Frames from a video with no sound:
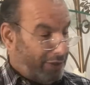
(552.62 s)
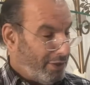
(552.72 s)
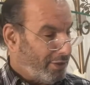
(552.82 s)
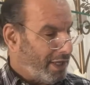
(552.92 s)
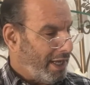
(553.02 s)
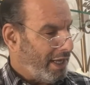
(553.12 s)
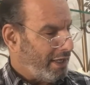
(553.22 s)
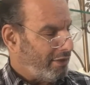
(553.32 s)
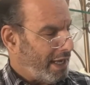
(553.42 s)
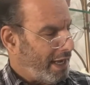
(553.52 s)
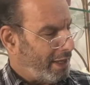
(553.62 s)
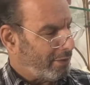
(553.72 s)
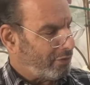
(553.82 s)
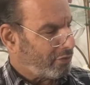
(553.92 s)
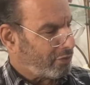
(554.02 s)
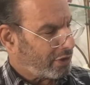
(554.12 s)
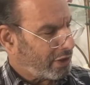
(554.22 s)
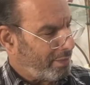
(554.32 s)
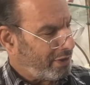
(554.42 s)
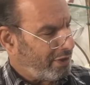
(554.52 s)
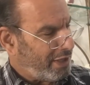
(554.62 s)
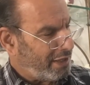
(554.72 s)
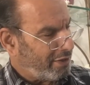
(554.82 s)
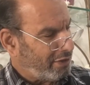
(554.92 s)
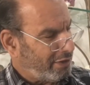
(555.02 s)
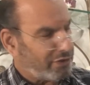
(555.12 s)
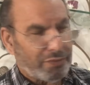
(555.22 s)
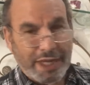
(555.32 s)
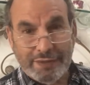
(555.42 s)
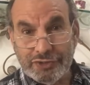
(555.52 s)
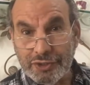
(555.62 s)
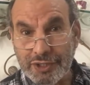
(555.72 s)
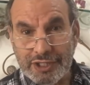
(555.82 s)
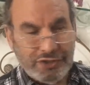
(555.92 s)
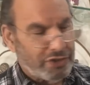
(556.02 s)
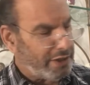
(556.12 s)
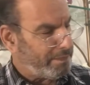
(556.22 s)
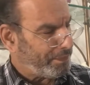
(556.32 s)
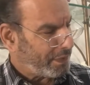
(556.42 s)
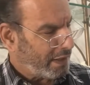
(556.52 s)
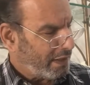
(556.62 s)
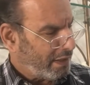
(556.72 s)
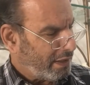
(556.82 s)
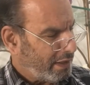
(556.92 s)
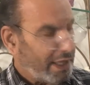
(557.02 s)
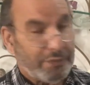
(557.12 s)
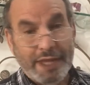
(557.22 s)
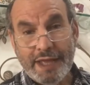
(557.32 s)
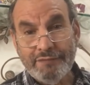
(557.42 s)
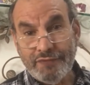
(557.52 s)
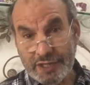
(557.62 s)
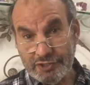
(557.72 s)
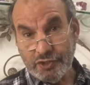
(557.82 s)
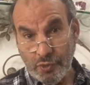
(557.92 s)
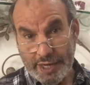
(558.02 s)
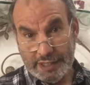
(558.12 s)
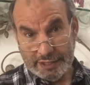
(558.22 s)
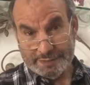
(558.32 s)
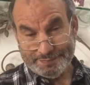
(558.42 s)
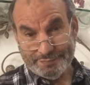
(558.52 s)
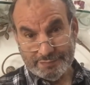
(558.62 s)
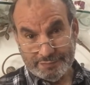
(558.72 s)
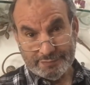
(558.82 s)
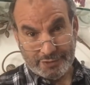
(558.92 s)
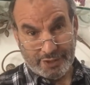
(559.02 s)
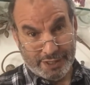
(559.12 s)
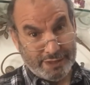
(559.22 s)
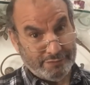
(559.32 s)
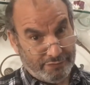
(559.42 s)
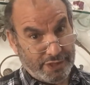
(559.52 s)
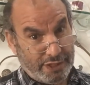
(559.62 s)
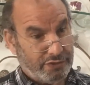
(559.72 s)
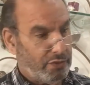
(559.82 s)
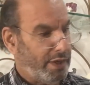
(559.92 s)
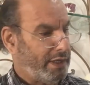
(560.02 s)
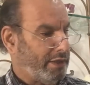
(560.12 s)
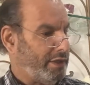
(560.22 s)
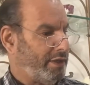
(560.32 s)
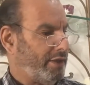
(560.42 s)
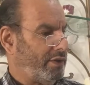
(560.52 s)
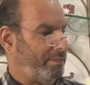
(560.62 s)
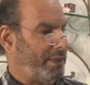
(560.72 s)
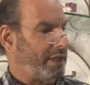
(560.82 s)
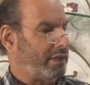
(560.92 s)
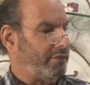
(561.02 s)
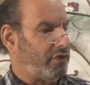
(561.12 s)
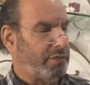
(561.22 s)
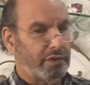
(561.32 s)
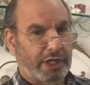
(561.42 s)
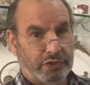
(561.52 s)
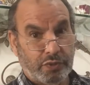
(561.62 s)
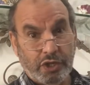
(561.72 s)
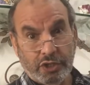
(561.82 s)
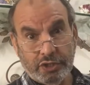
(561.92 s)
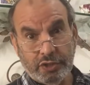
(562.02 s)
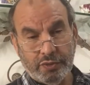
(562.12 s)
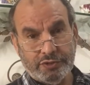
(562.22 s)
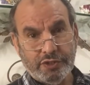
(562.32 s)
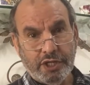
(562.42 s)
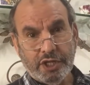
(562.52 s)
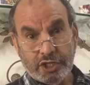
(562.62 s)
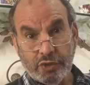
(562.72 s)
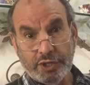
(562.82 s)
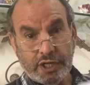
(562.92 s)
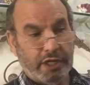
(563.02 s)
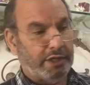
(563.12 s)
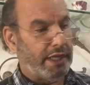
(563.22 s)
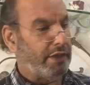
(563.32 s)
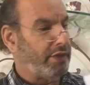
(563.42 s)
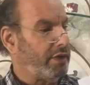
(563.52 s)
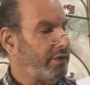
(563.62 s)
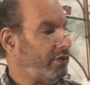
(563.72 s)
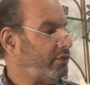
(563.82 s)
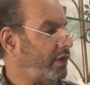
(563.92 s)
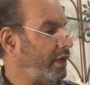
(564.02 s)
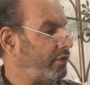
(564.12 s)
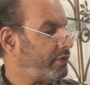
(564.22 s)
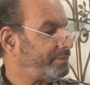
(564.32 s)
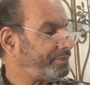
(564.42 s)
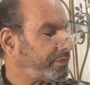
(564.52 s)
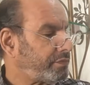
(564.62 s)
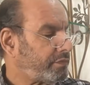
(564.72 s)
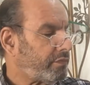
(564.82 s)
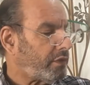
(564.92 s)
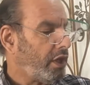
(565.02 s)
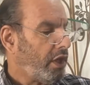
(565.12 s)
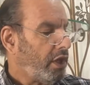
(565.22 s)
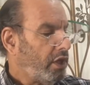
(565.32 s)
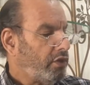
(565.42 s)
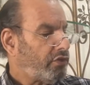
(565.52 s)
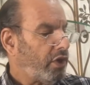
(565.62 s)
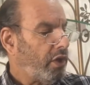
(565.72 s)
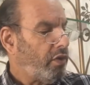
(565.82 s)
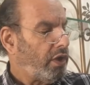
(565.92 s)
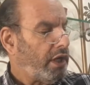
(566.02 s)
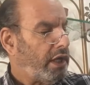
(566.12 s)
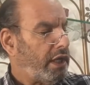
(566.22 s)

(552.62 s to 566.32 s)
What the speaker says: Okay, and coming to the end of the list, we have Tunisia and we have Venezuela. Okay, Venezuela, another beacon of human rights. We all know what's going on down there these days. So